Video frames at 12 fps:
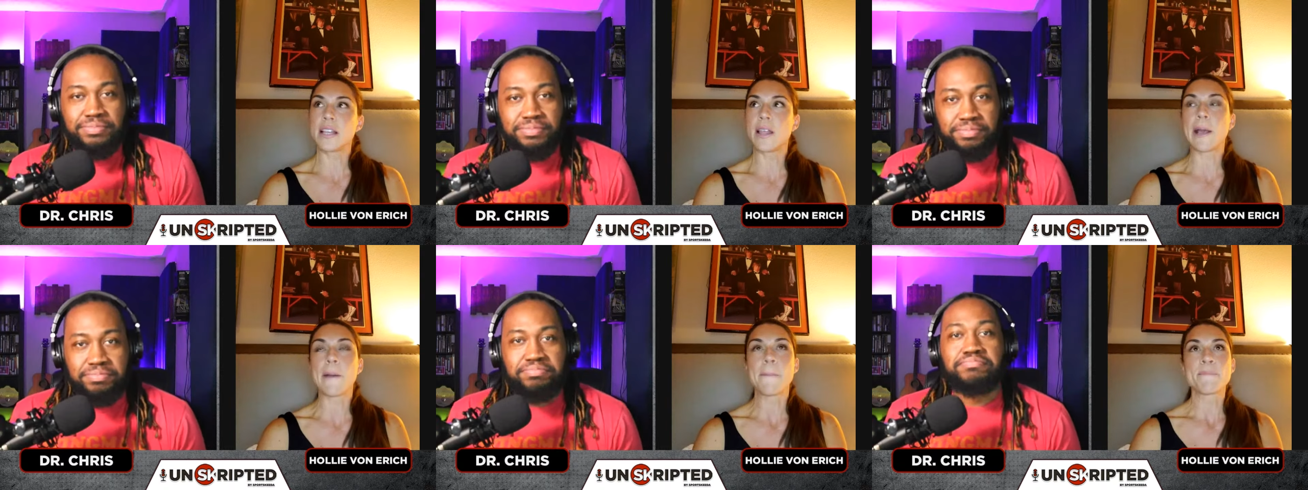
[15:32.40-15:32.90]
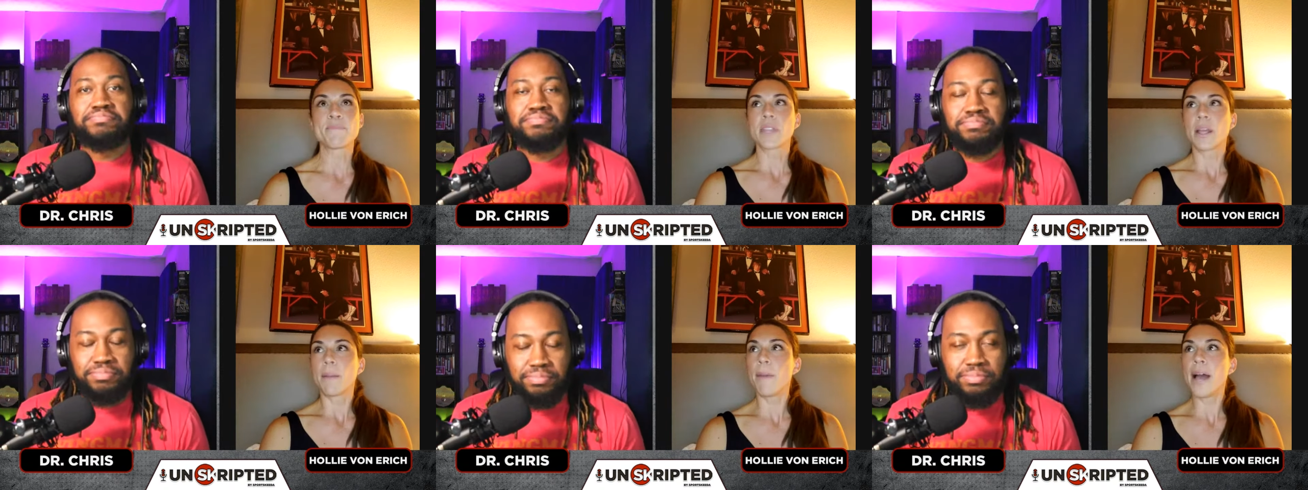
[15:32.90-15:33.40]
Speaker 1: Like
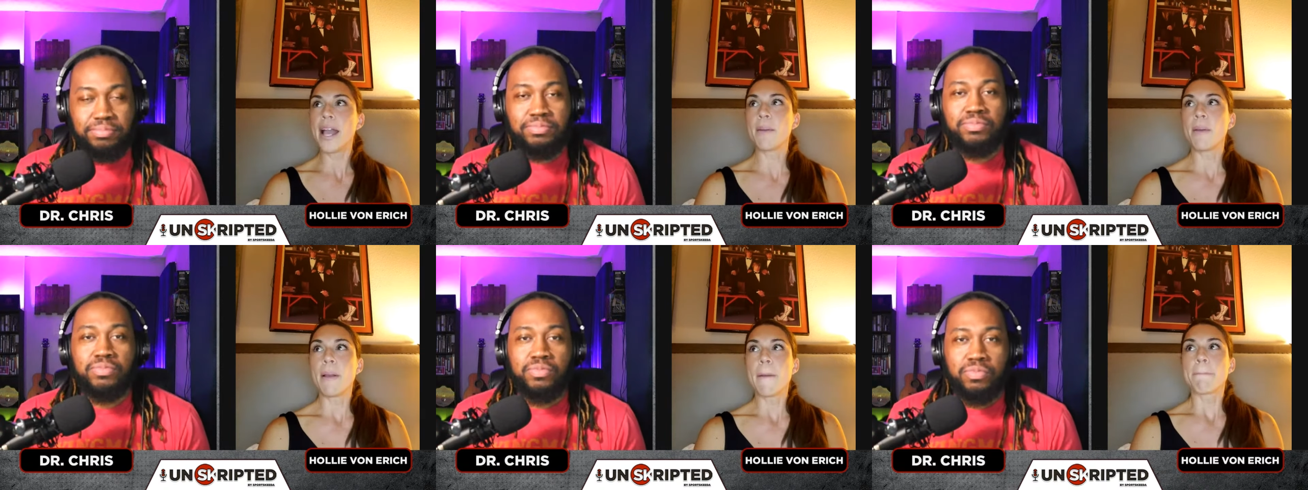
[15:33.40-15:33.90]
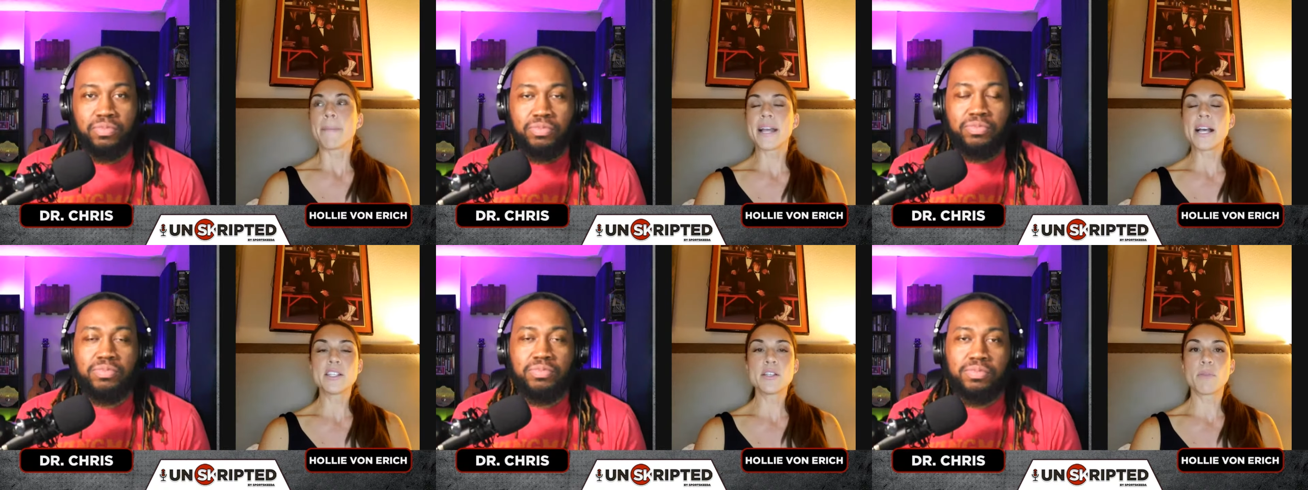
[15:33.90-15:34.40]
my my
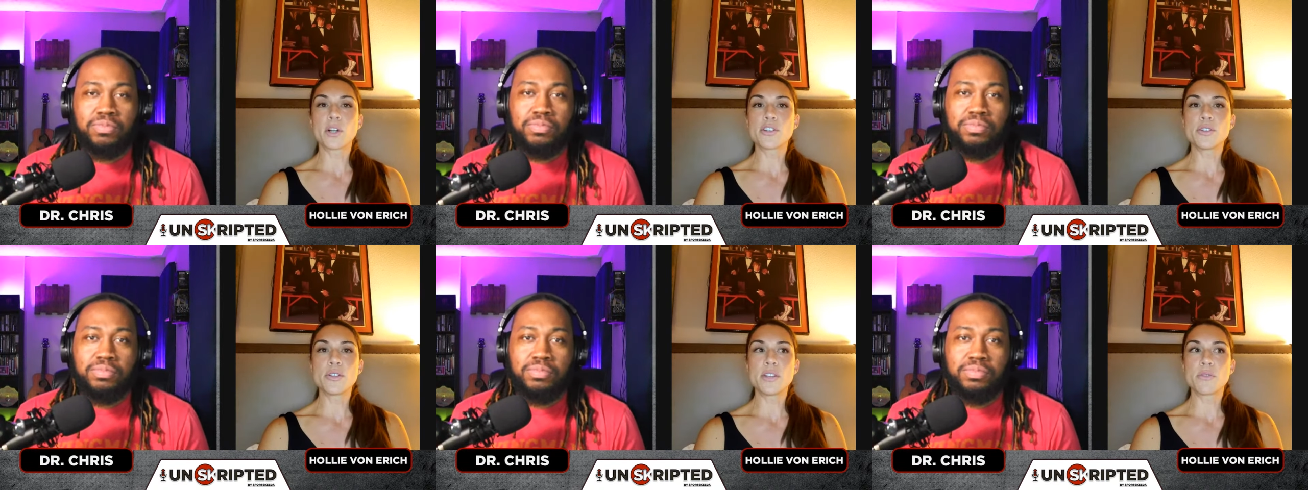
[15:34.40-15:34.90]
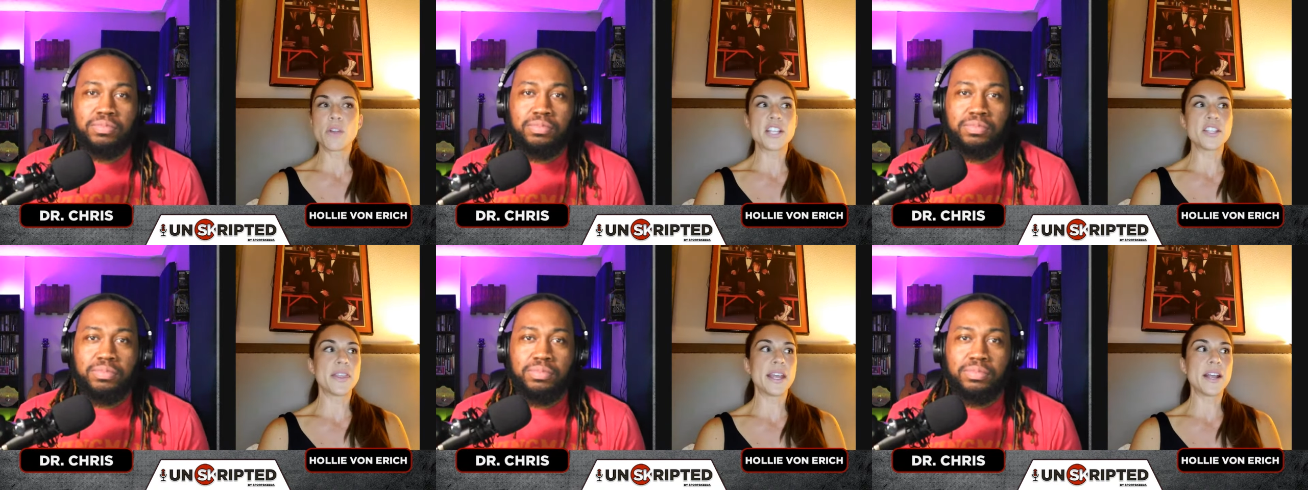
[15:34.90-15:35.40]
cousin Marshall and Ross,
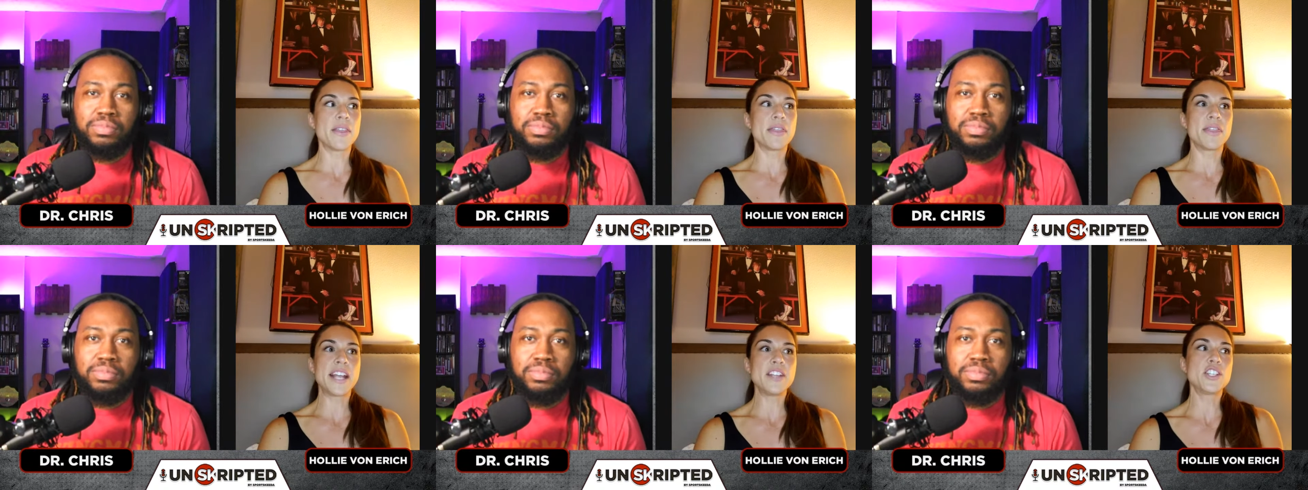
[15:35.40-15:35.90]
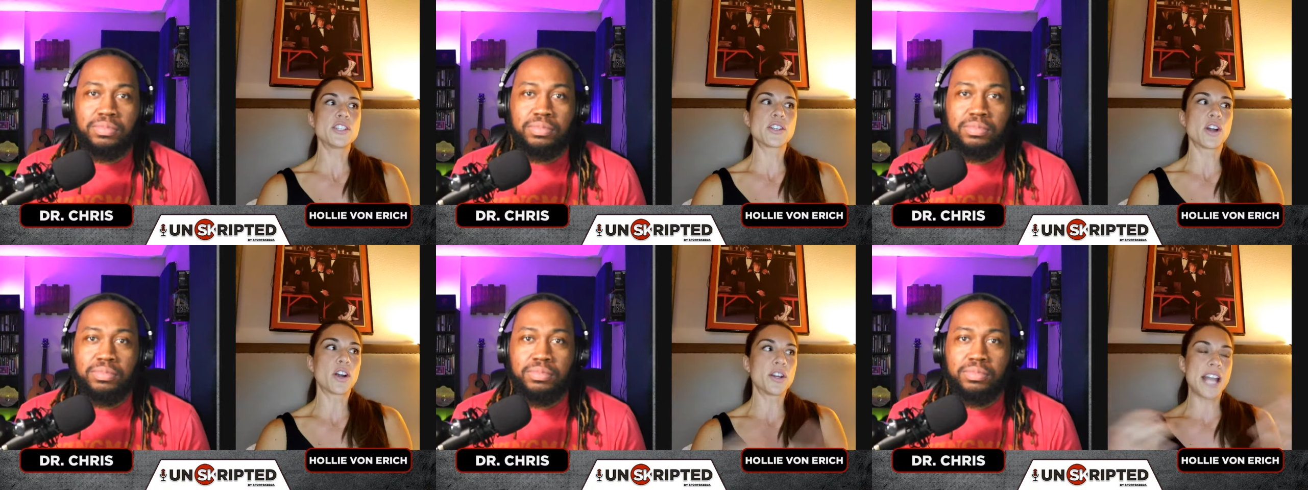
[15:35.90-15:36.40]
they they just
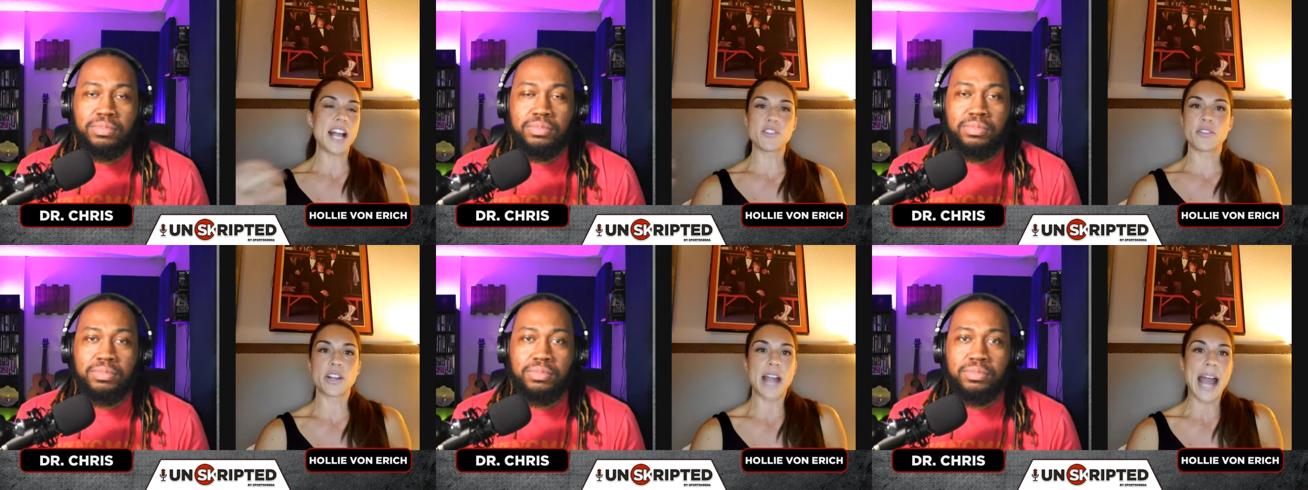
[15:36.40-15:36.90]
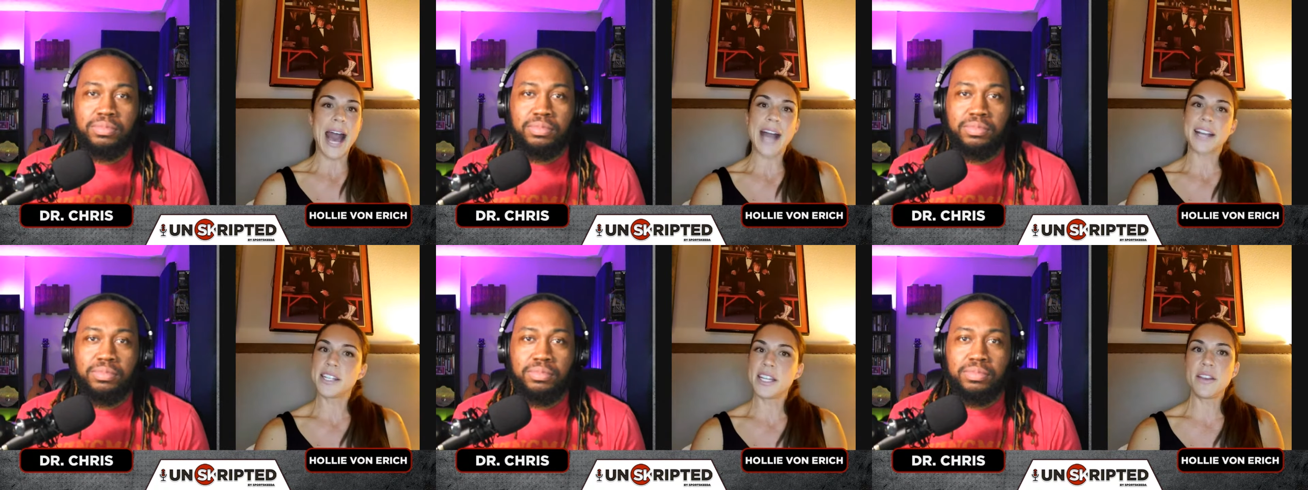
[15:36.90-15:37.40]
are natural. They're
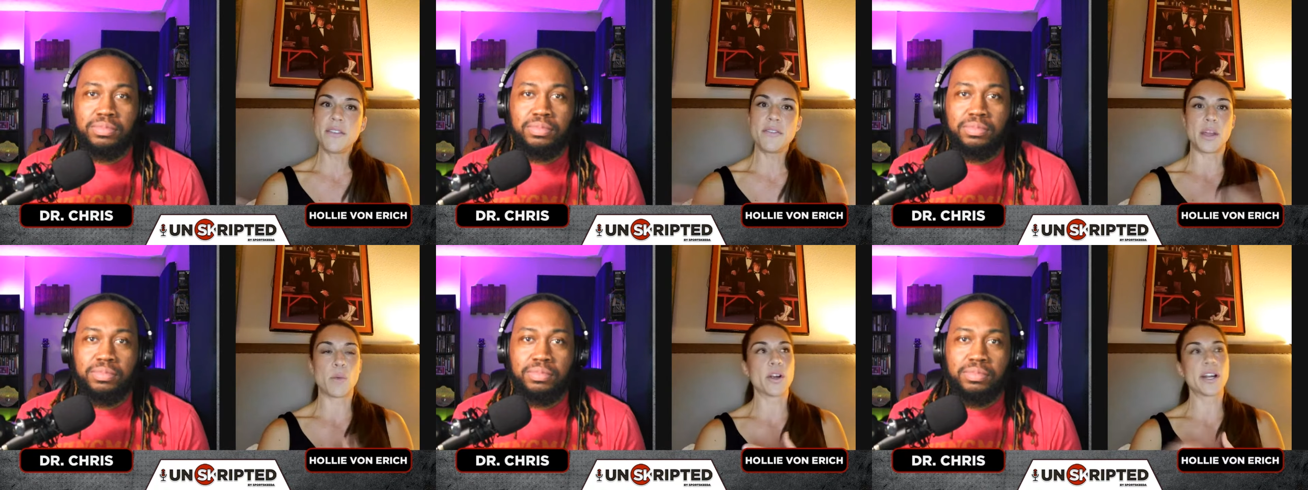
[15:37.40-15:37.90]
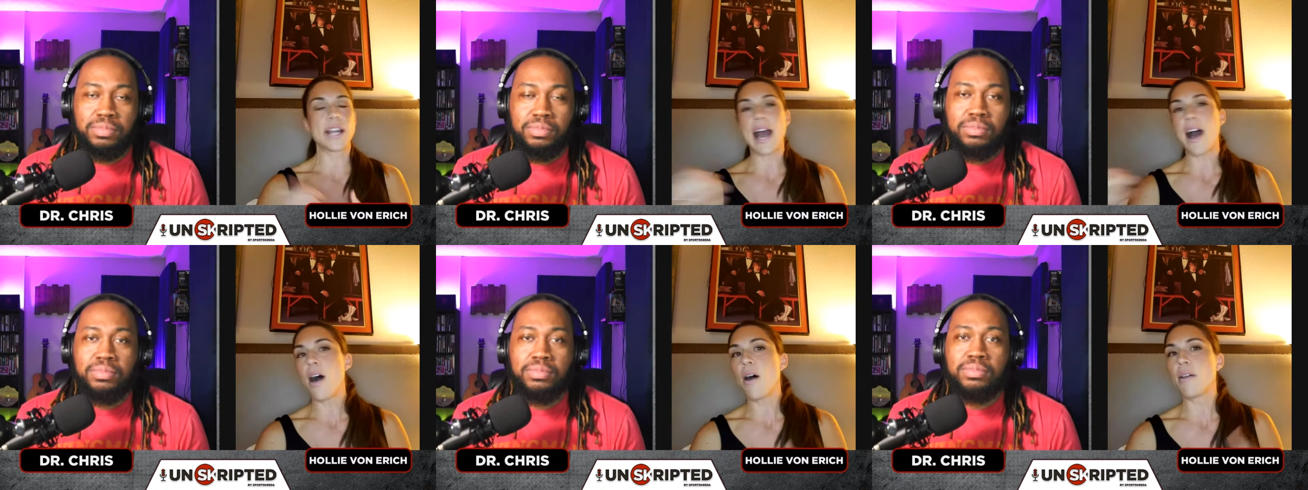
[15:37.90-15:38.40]
active. They work
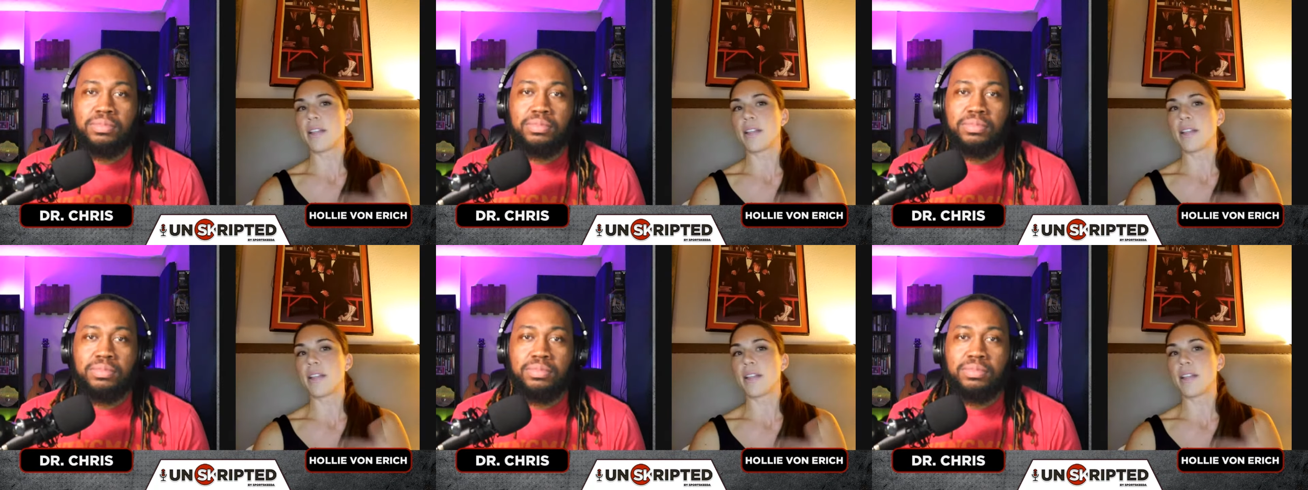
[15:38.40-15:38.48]
out.